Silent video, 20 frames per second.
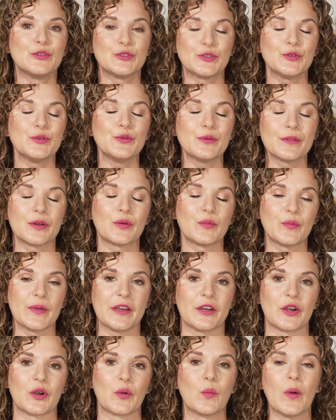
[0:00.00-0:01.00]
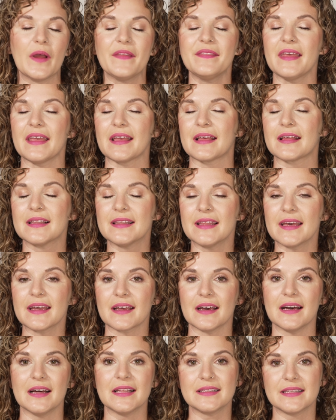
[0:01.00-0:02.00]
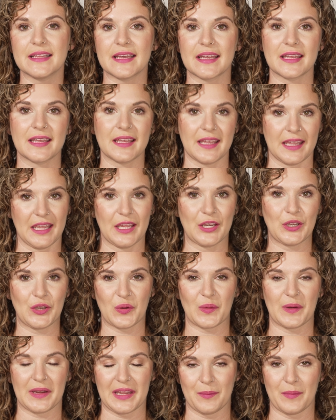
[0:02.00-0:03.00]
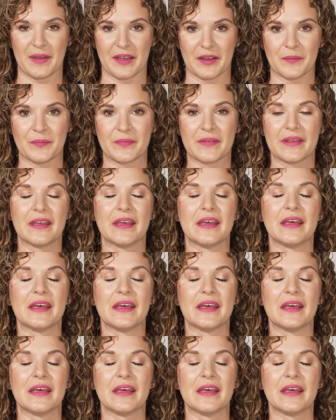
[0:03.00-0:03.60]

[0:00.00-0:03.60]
to the reader when they click a link in your email.